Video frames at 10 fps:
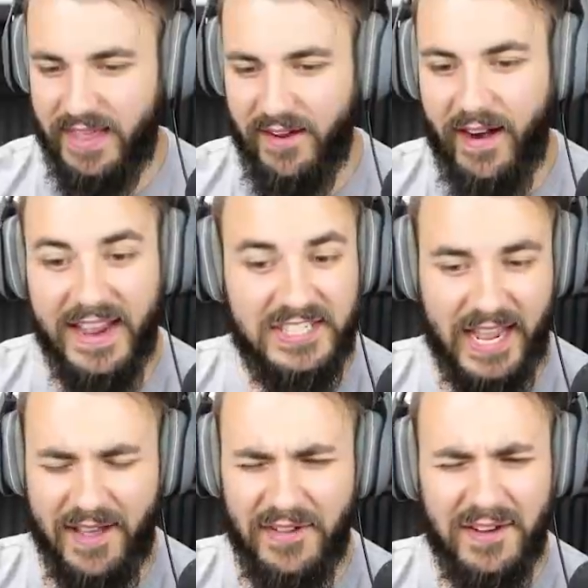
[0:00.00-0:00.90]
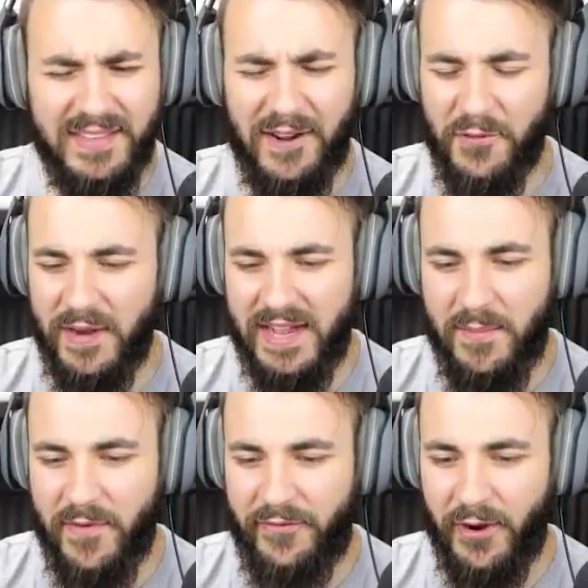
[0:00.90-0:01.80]
here. I actually have I don't think I've ridden
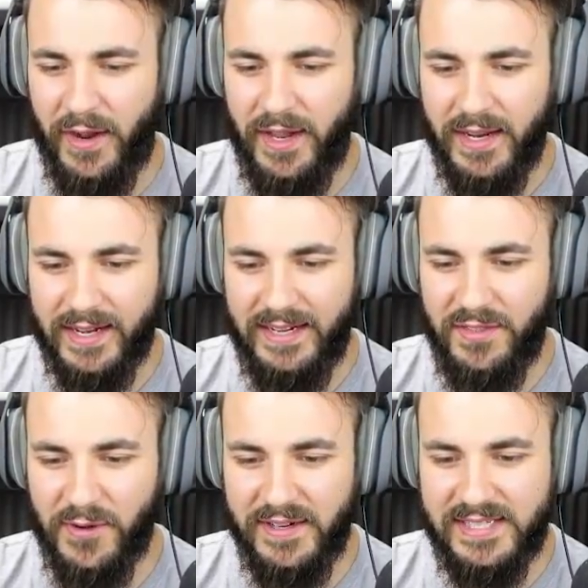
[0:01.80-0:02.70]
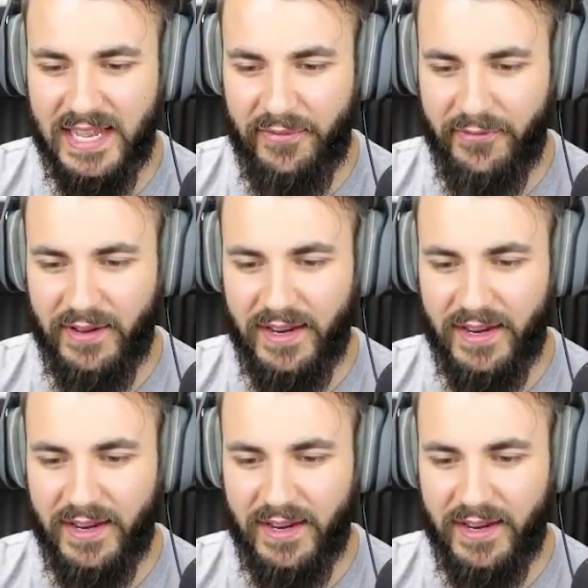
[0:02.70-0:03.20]
him before. Can he throw stuff?